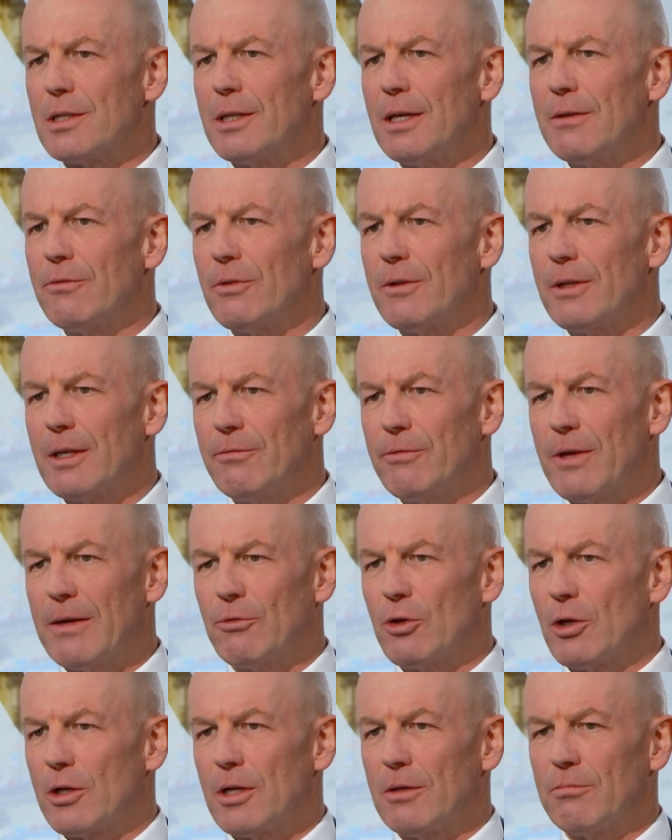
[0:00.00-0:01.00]
and
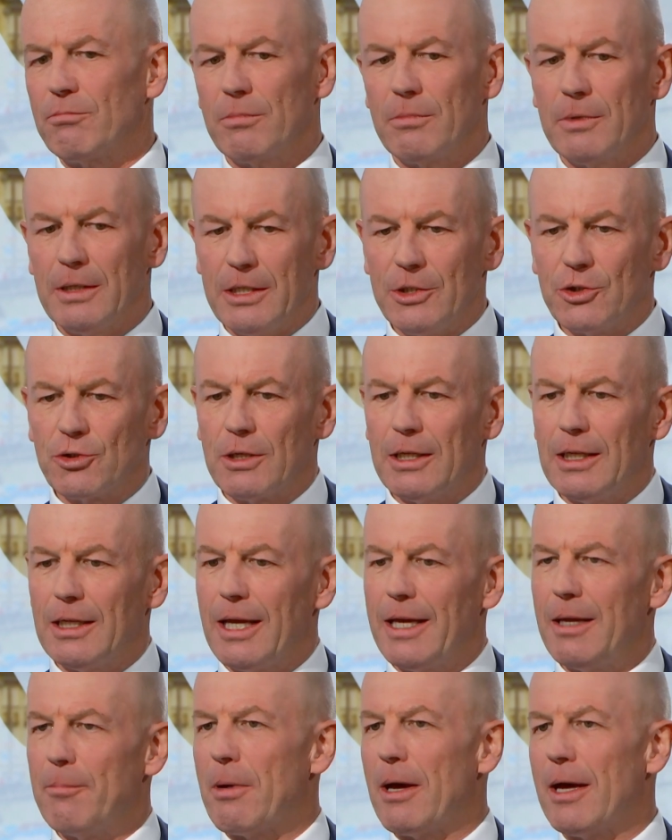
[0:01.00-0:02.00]
they've got to literally
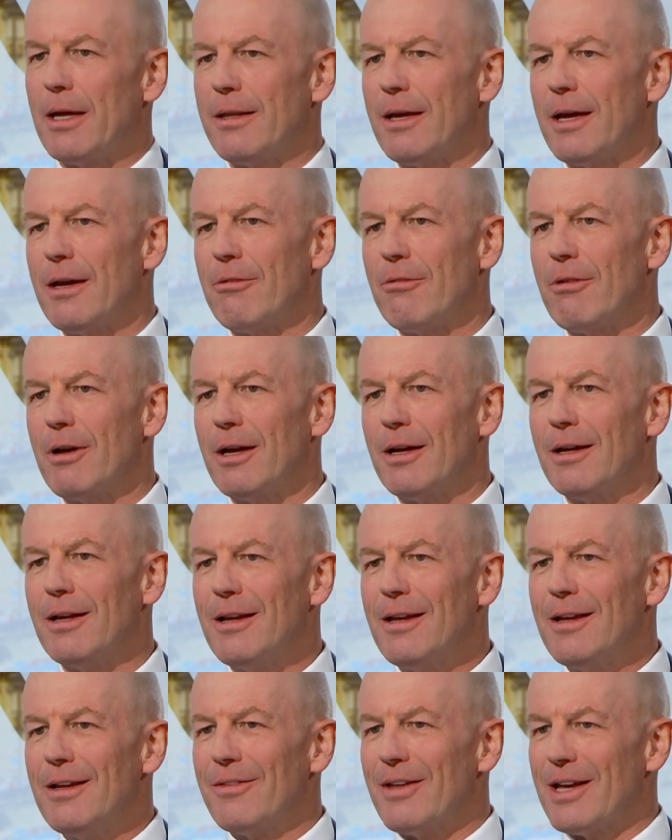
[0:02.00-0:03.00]
lay bare their
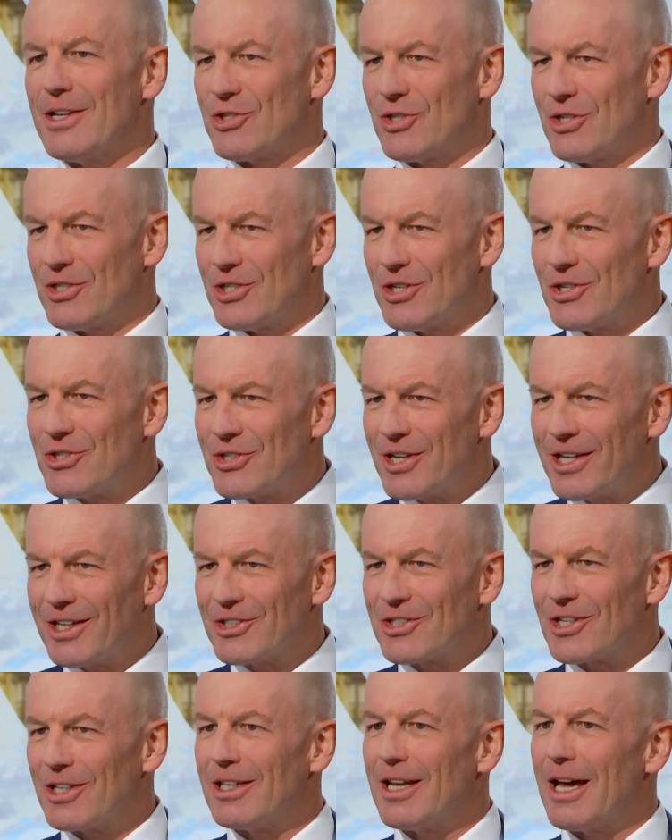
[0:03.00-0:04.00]

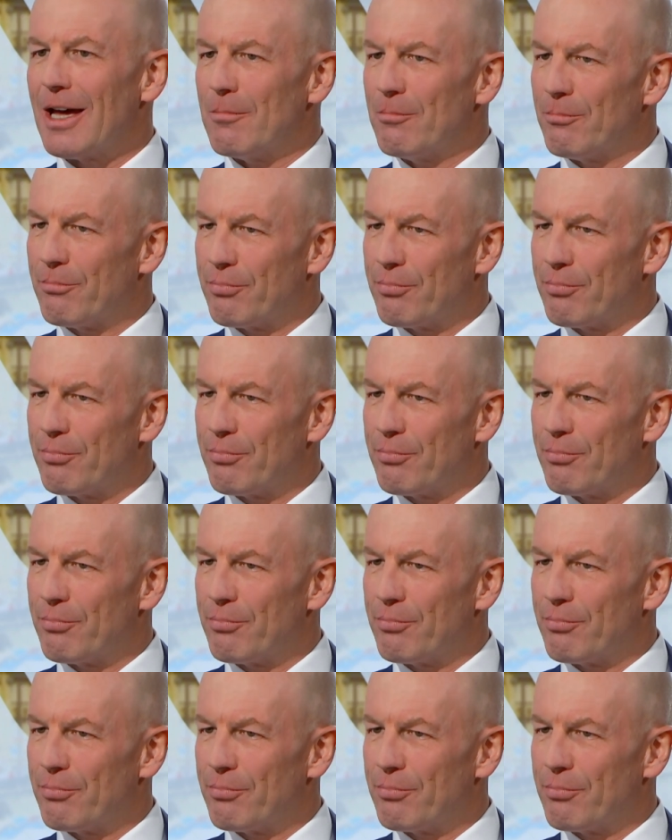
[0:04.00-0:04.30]
statistics and